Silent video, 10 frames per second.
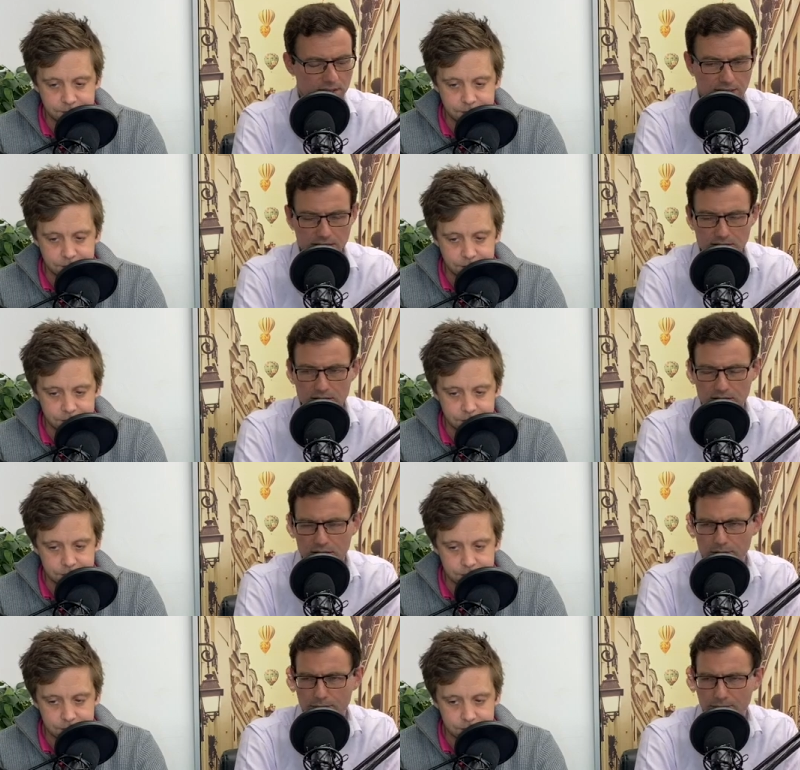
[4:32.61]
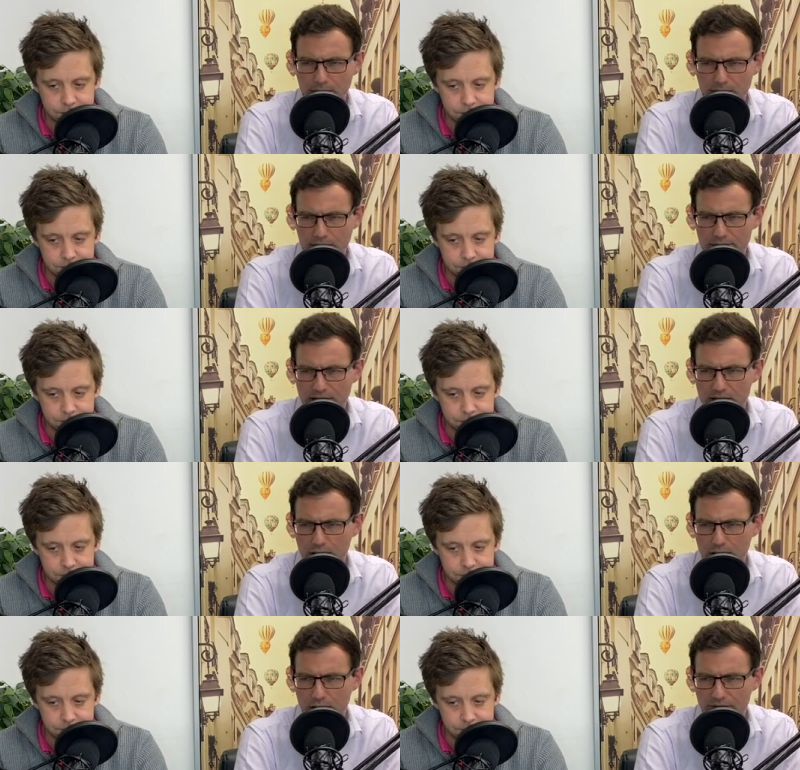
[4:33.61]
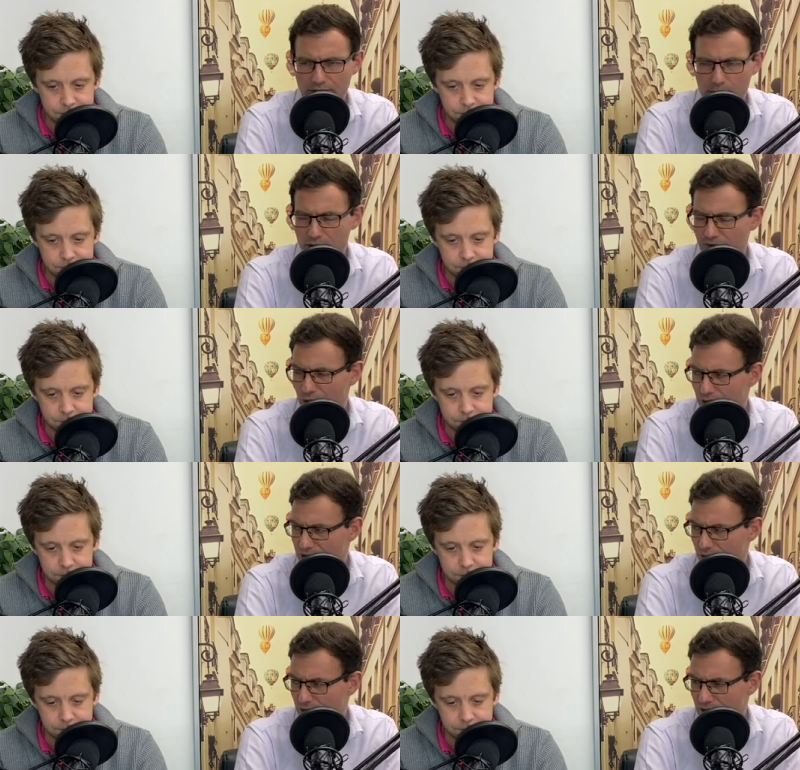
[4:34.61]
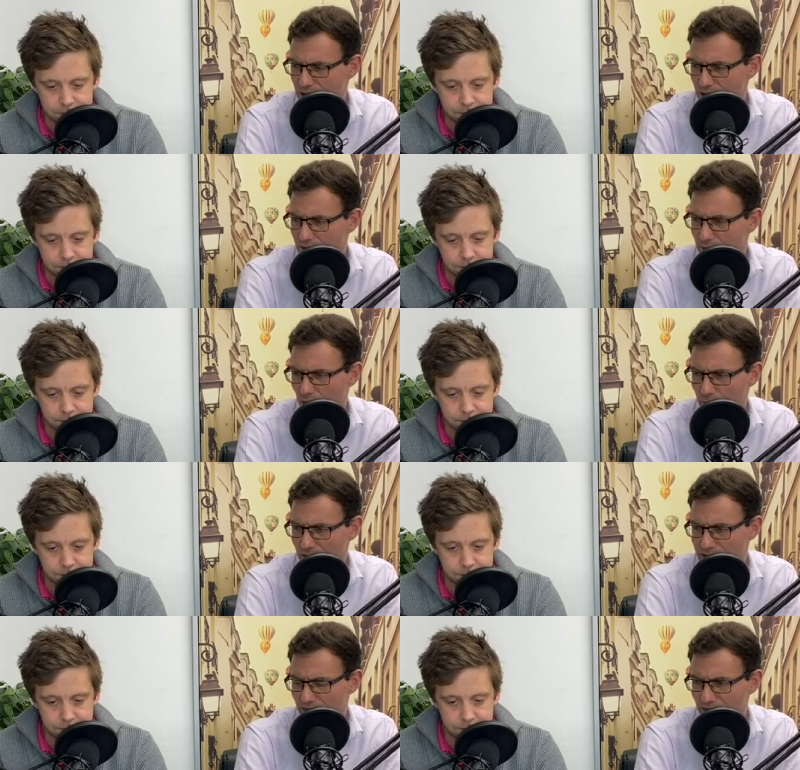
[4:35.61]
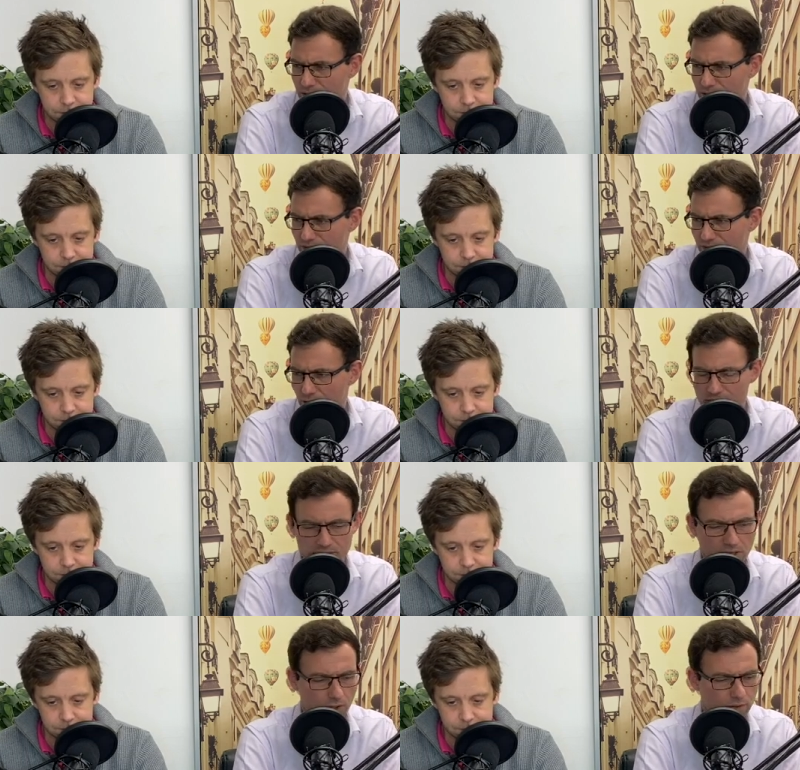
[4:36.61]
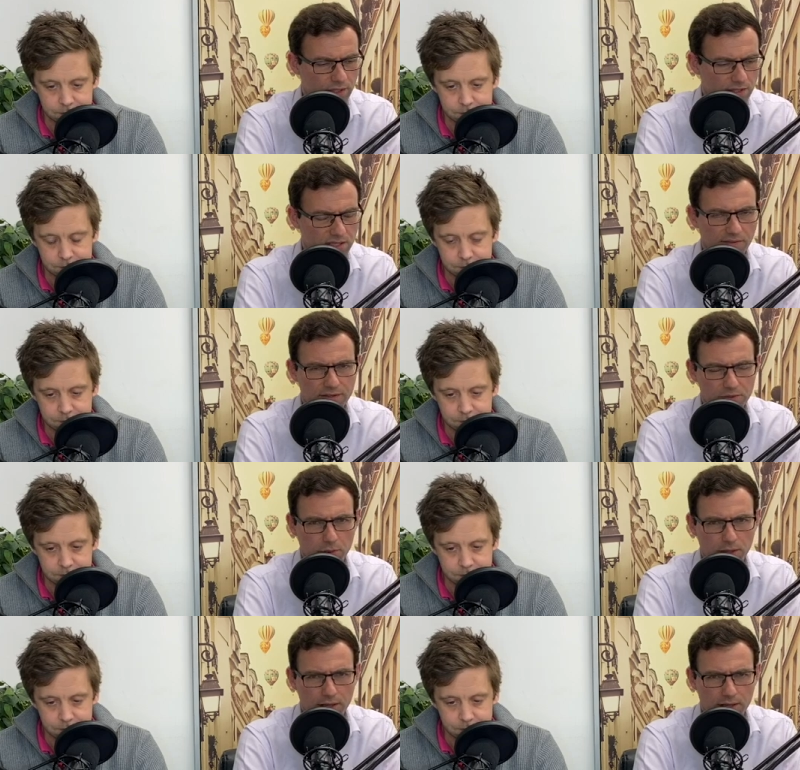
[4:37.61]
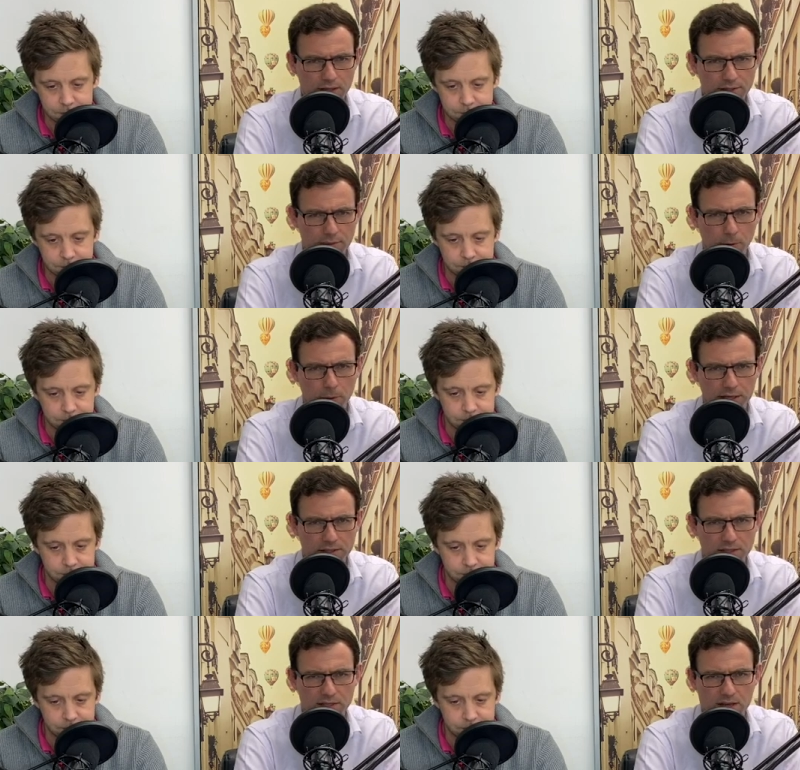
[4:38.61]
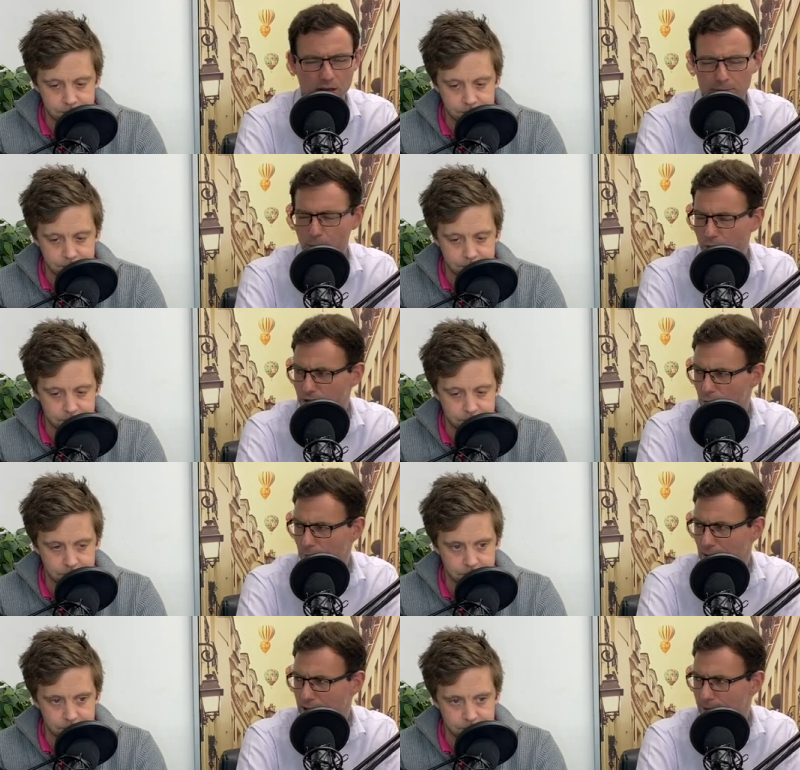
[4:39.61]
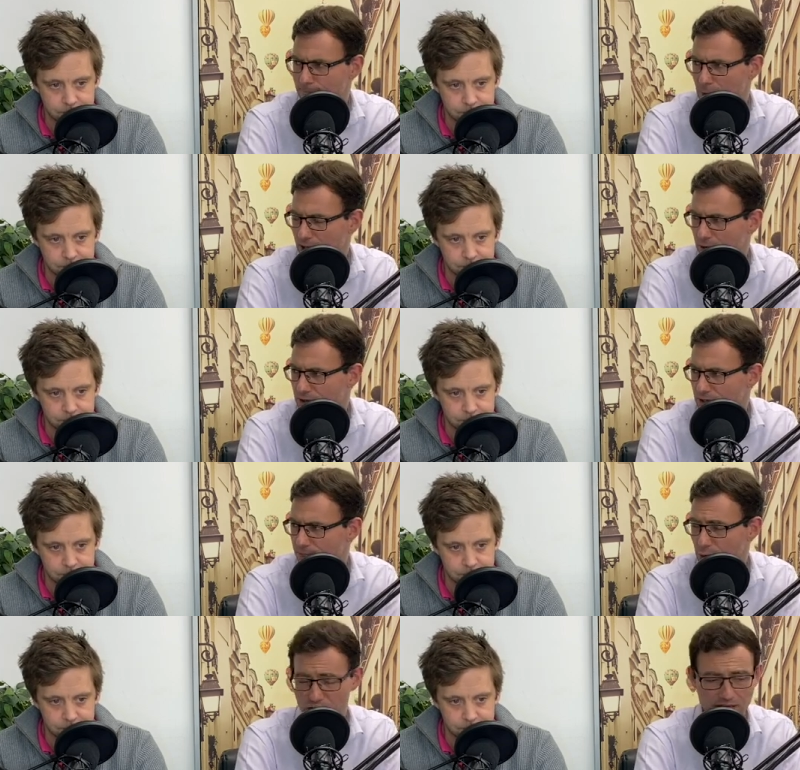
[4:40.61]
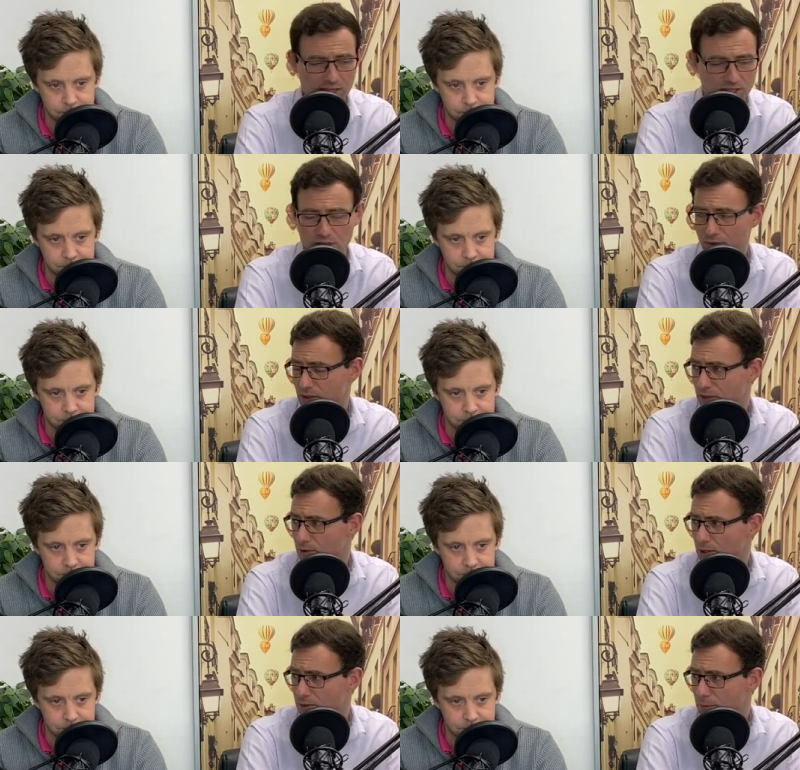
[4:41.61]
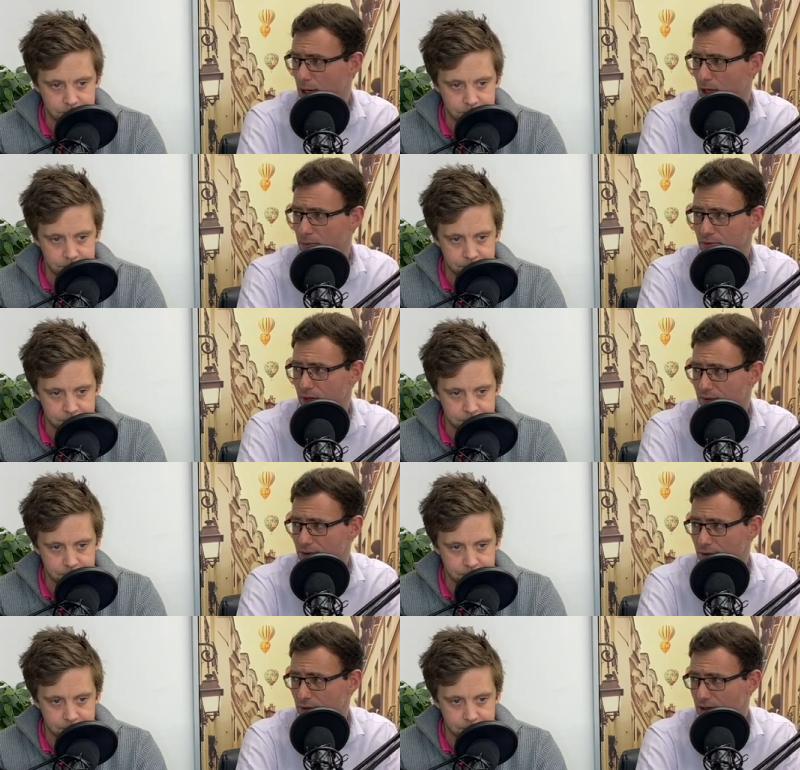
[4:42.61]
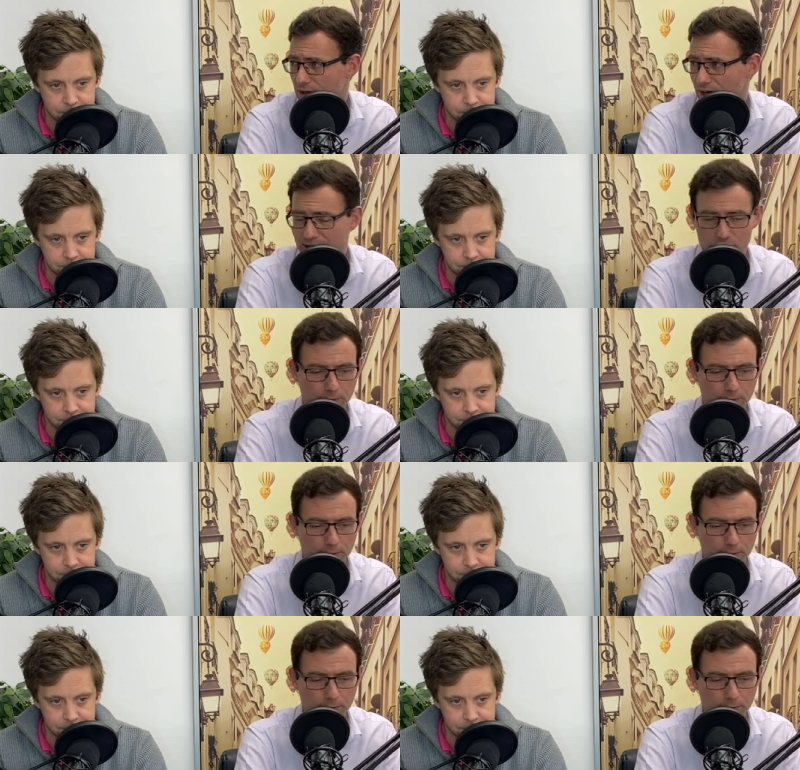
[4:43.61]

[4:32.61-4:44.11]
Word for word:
Speaker 1: it's uh, they are very much focused on the home energy efficiency front. So the Conservatives want to put in 9.2 billion pounds, which I guess is over the over the Parliament rather than on, a, on an annual